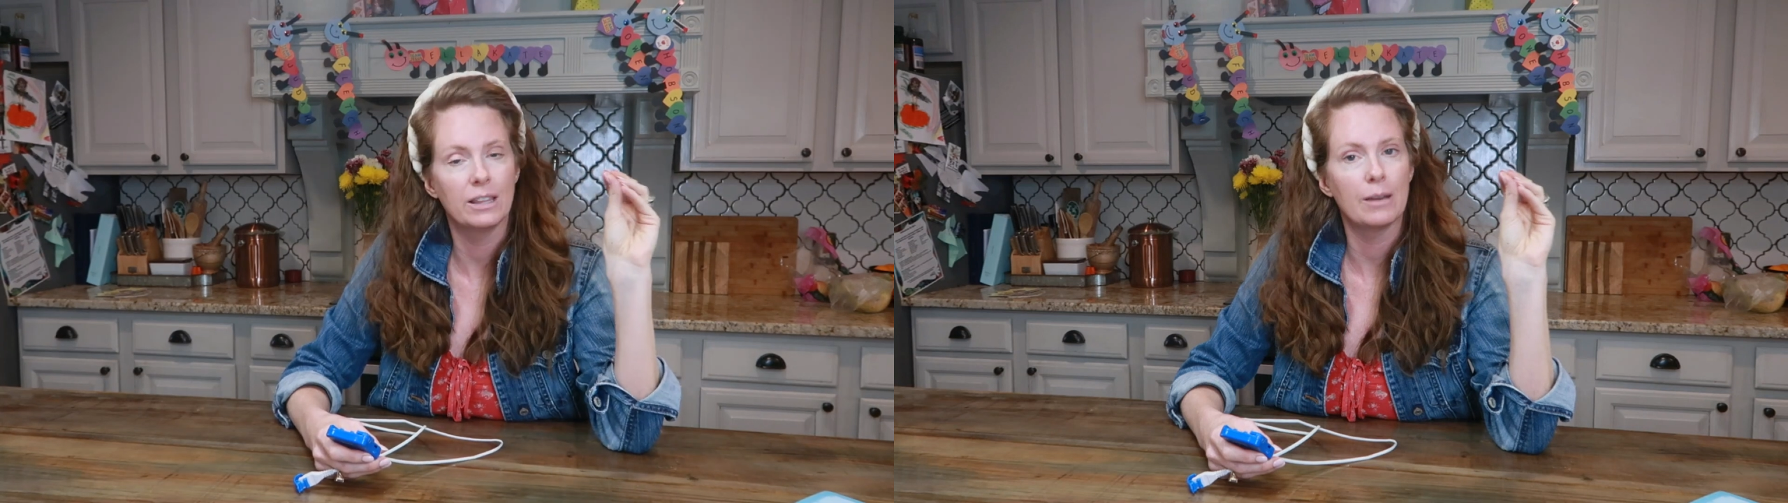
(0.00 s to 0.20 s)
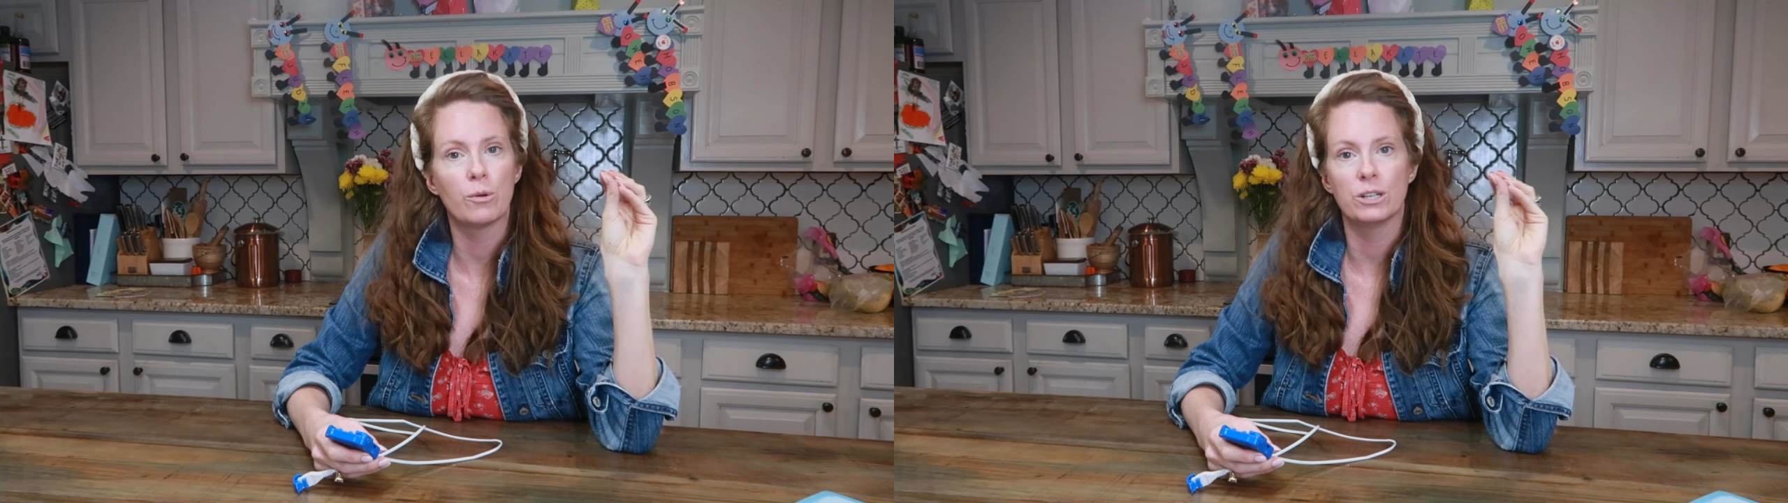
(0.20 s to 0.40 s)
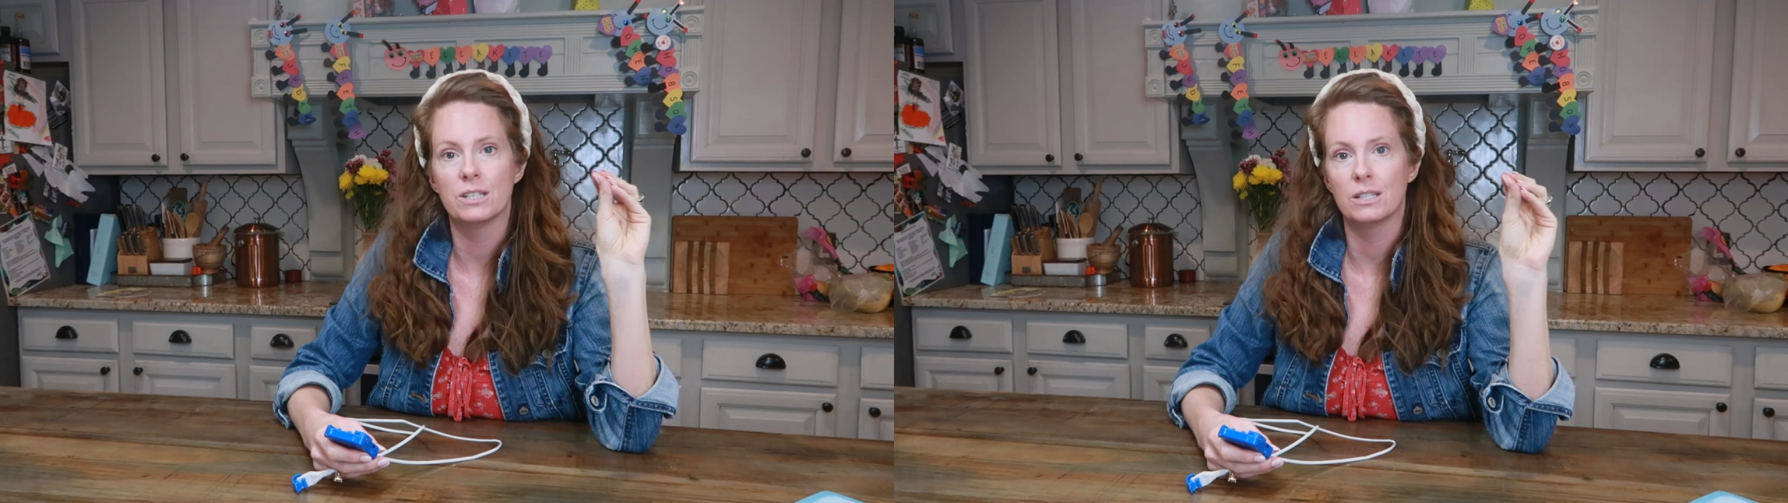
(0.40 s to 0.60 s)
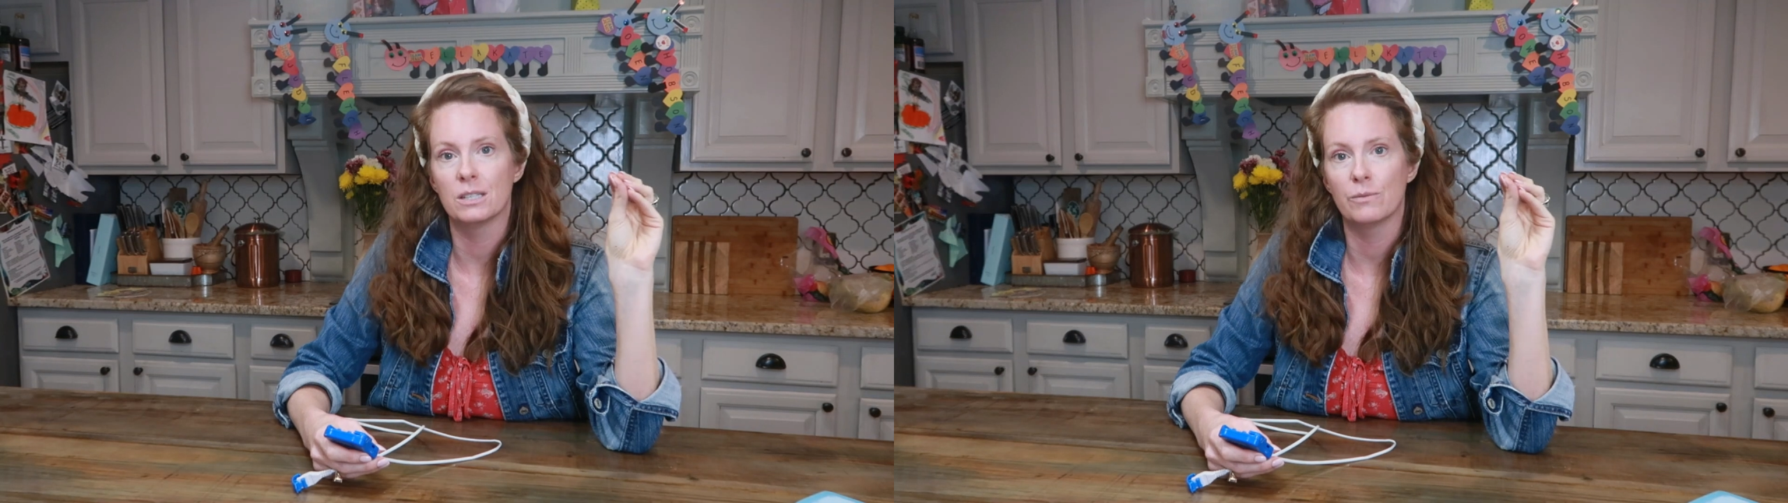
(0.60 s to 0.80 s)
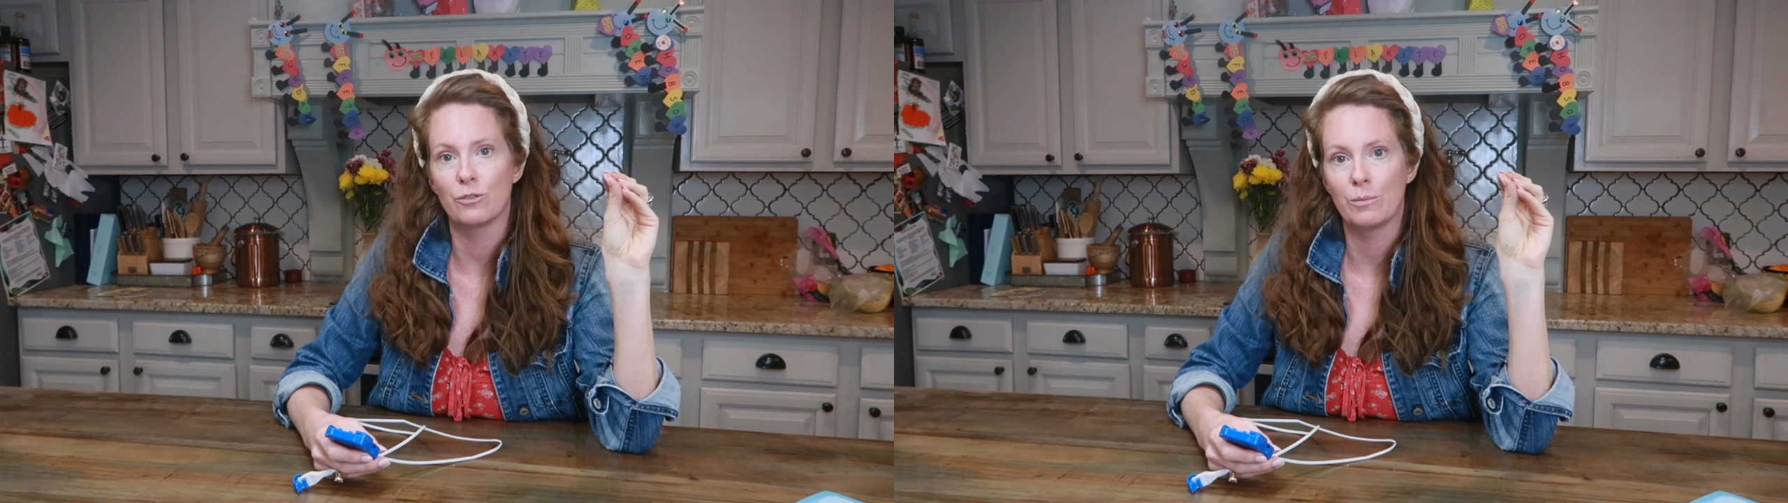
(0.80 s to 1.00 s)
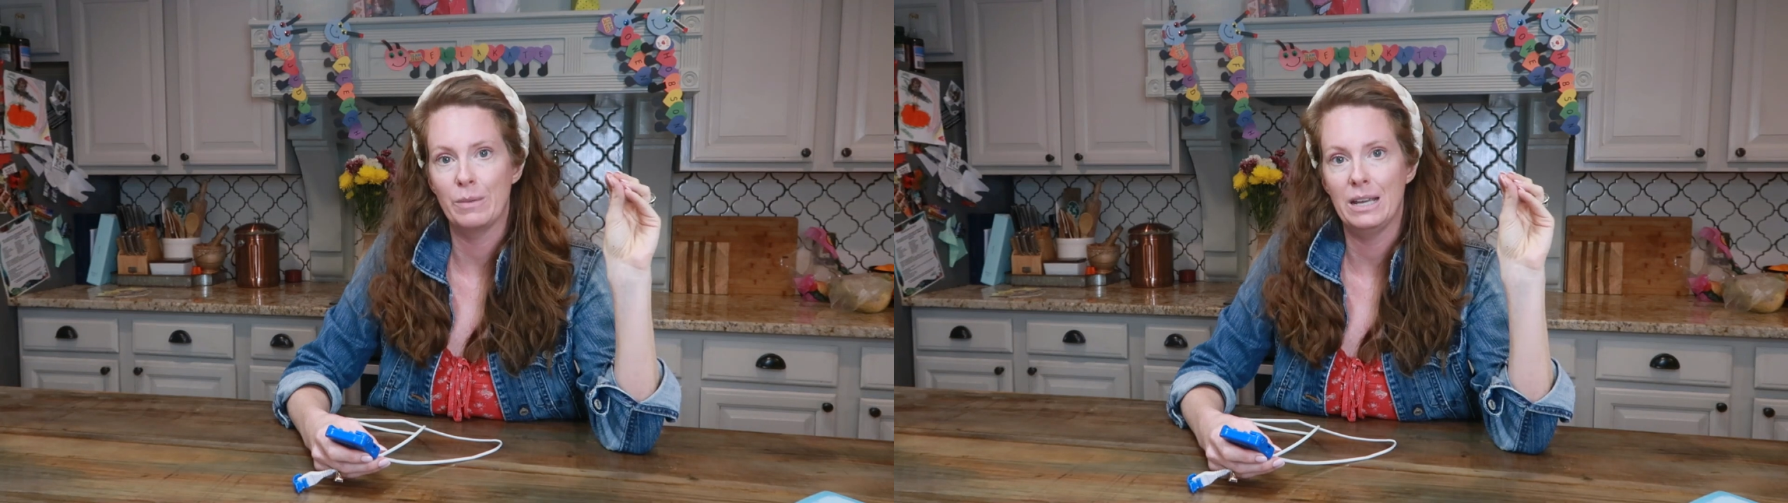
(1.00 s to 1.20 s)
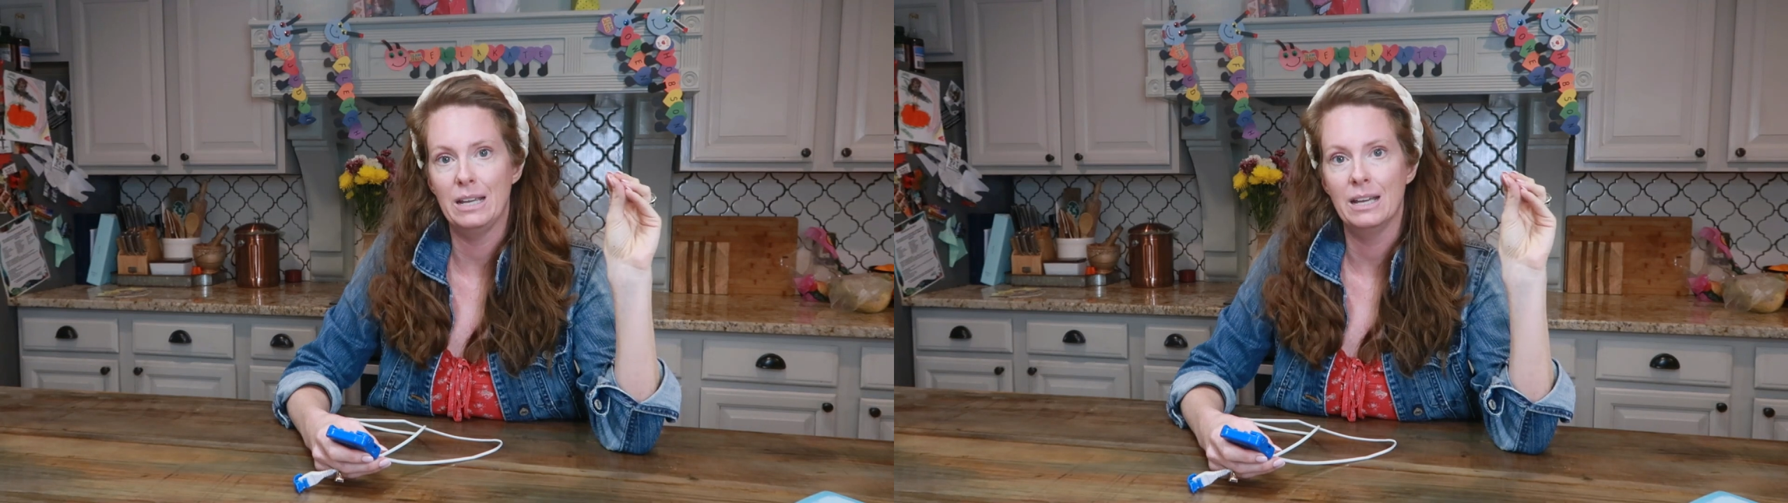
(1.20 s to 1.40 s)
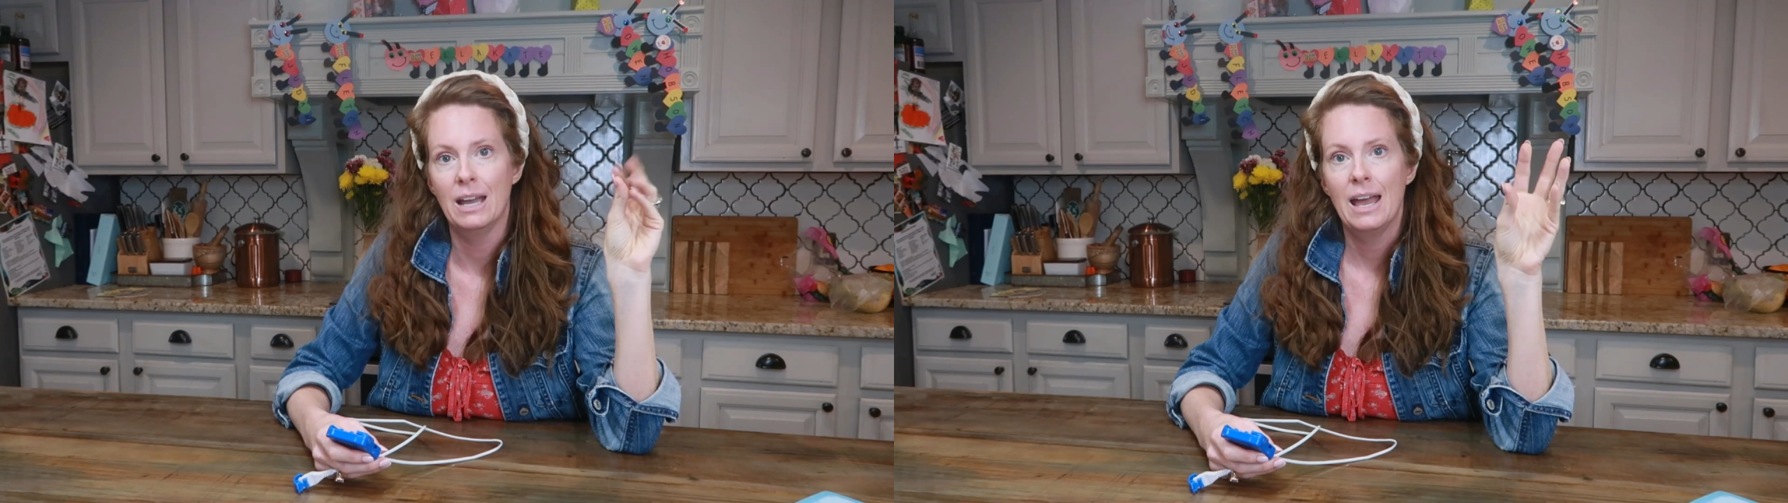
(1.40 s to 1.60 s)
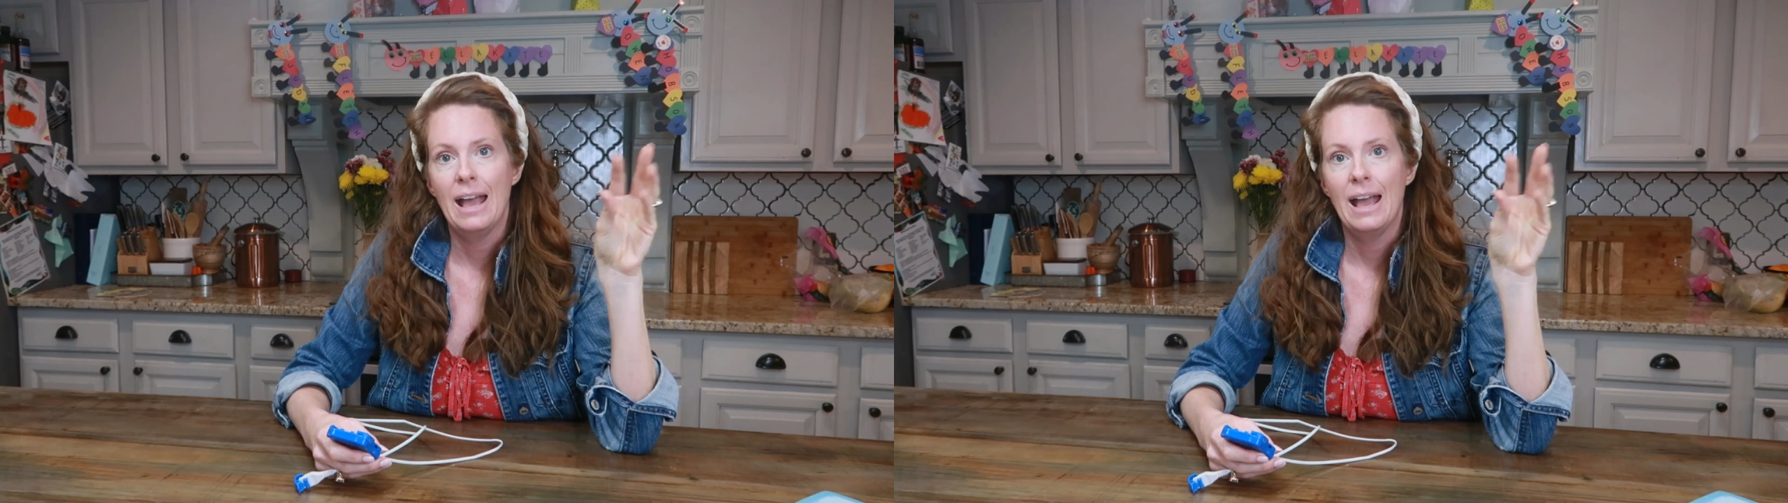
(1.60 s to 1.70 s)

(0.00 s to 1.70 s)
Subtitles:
labor intensive for me.